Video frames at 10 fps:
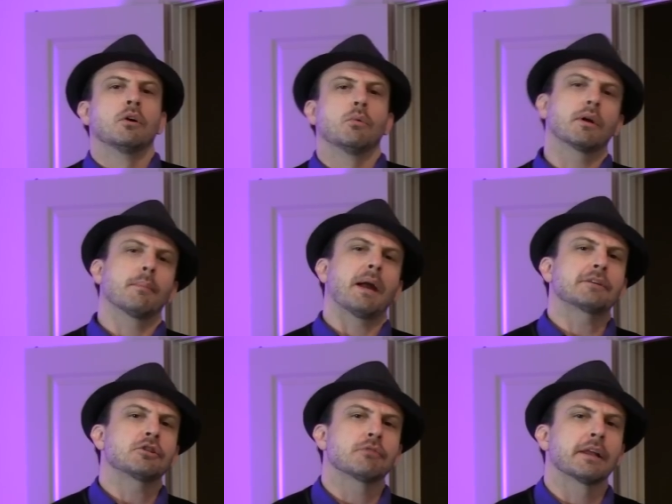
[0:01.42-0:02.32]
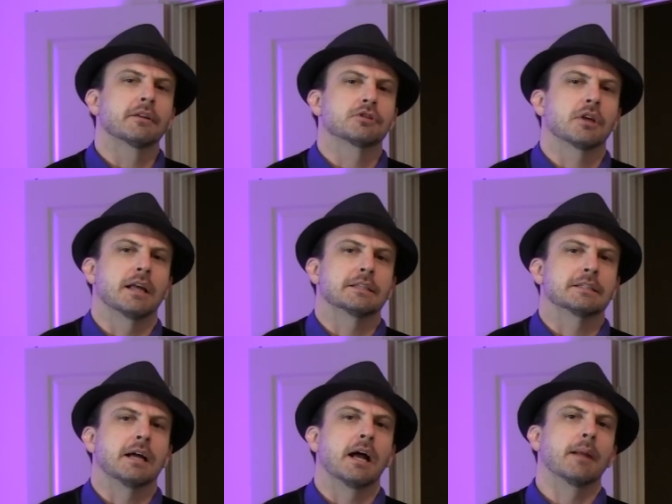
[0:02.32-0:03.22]
Welcome back to Trailer
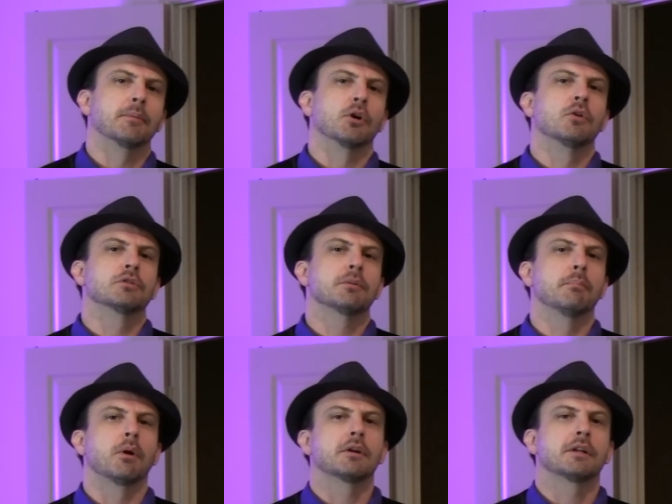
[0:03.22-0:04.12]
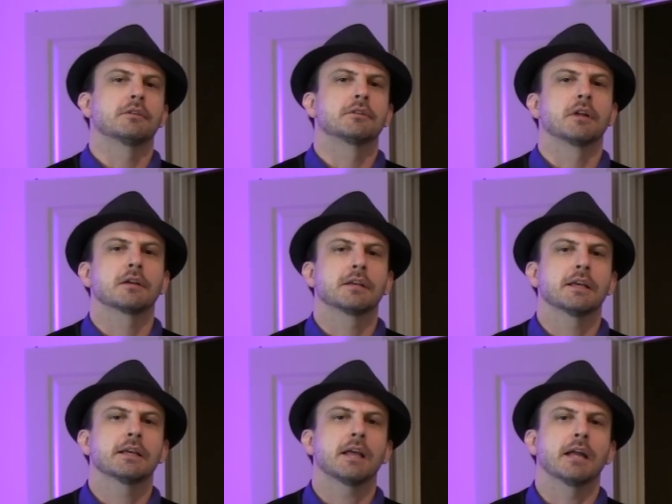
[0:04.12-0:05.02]
Shots. I'm your host and bartender, Doug
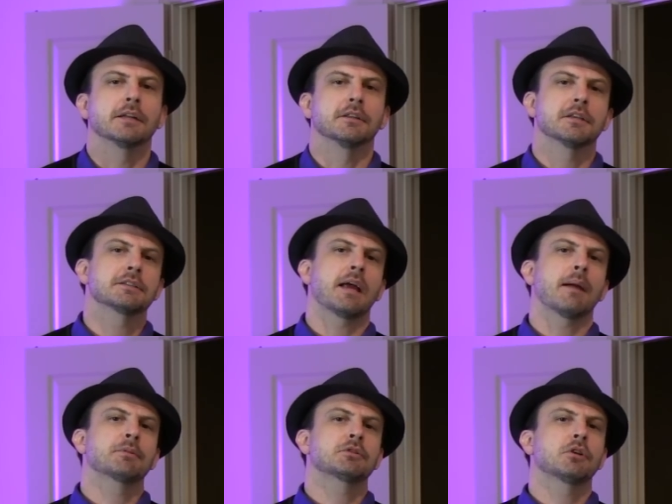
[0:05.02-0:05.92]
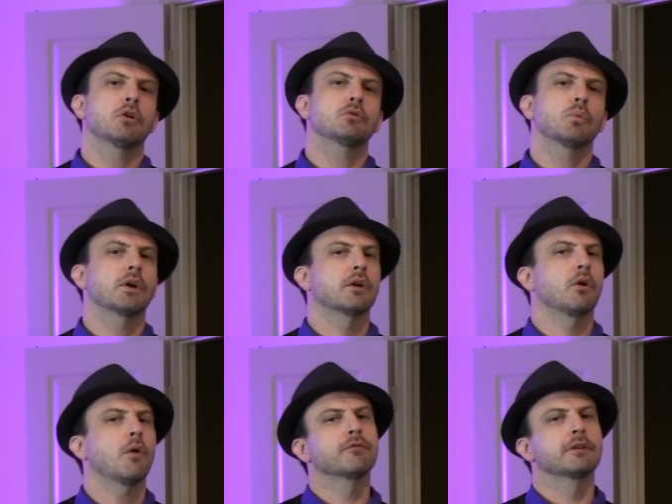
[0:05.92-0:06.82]
King, and in this episode, we're
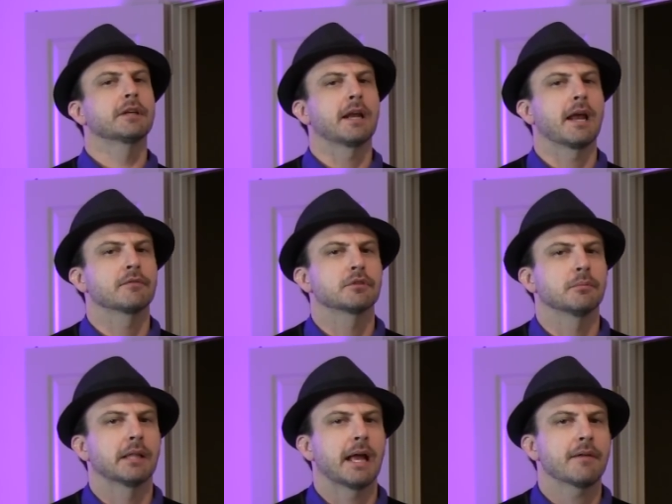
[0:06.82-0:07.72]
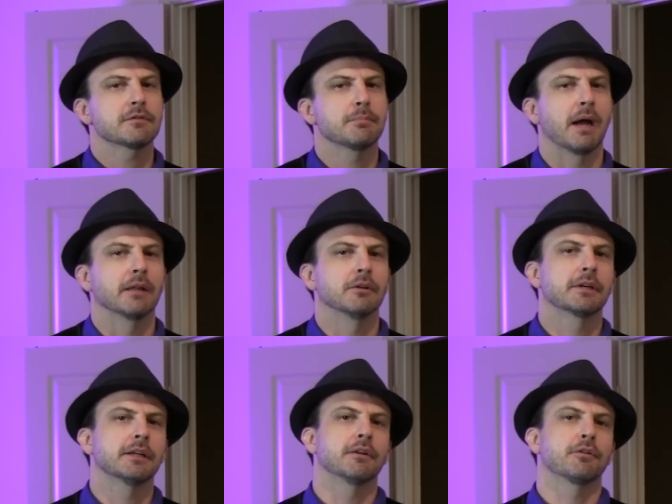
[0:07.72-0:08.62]
hopefully gonna have some laughs by
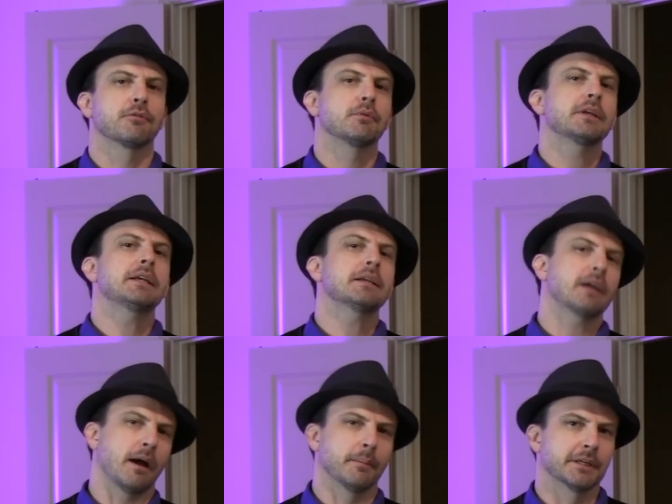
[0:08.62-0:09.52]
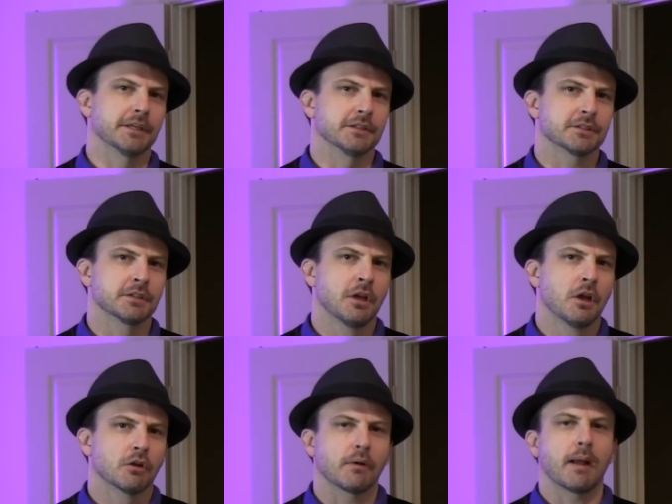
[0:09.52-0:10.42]
looking at three comedies.
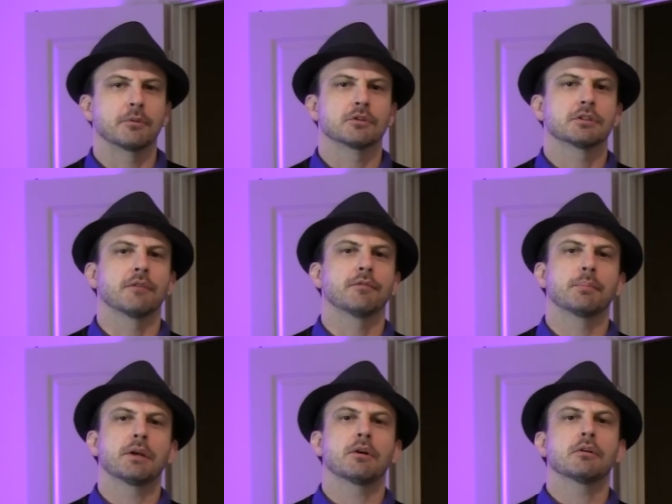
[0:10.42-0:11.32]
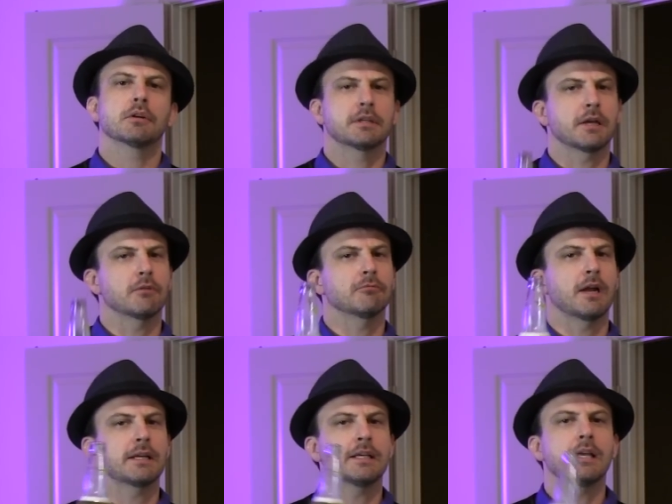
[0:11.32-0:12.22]
Grab yourself a beer, get
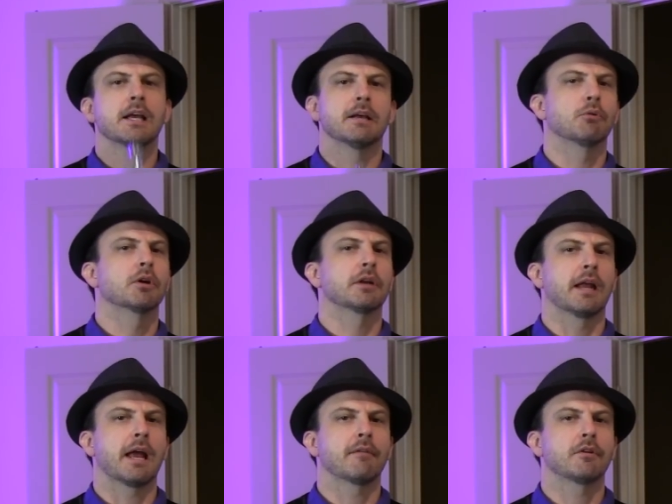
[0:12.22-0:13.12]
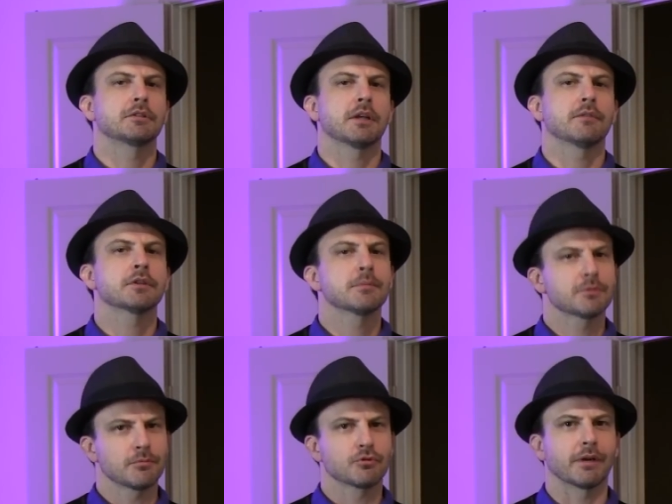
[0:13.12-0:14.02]
ready, we're gonna have ourselves
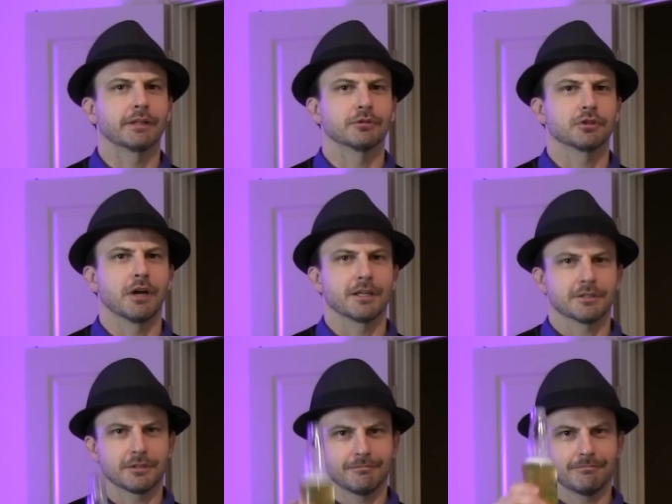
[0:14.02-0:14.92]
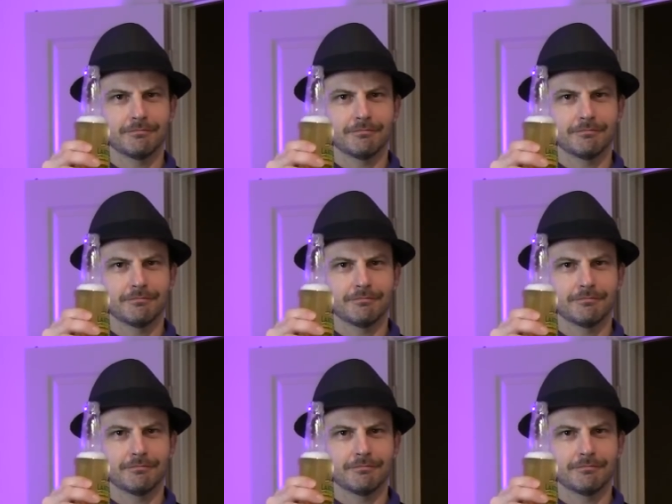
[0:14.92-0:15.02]
some Trailer Shots.